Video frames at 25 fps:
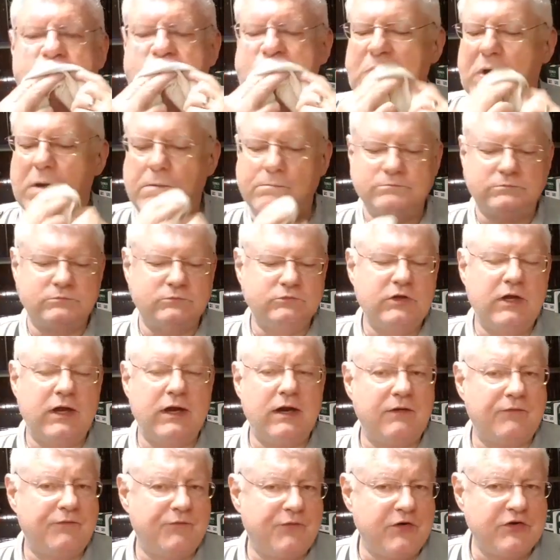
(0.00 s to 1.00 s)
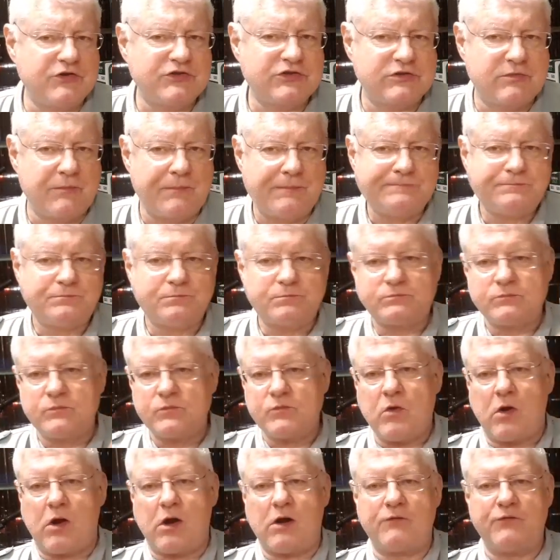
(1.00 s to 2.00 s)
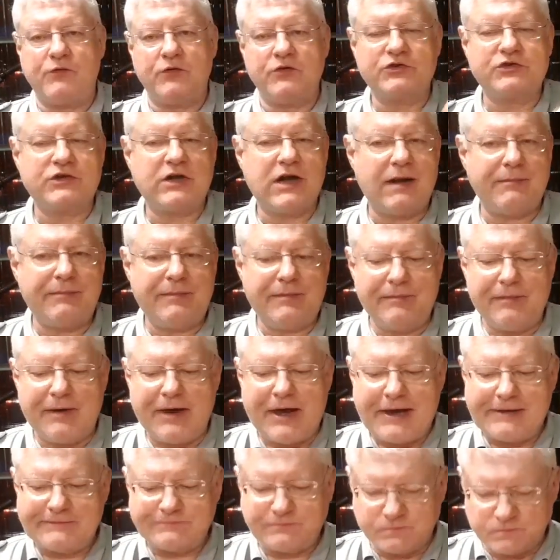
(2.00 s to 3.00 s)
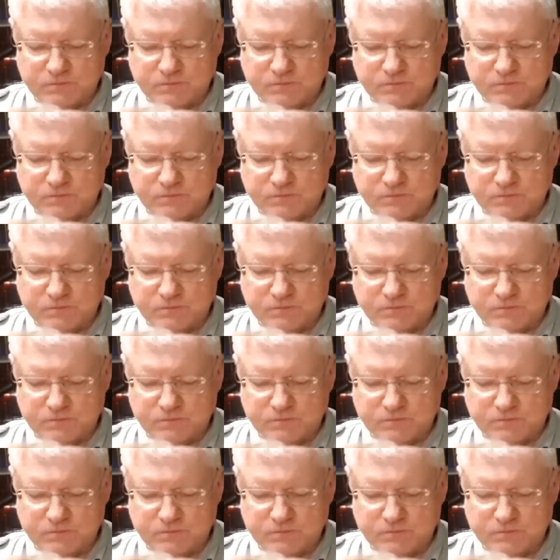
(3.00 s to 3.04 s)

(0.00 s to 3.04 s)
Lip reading: Oh, we got our first copy bot.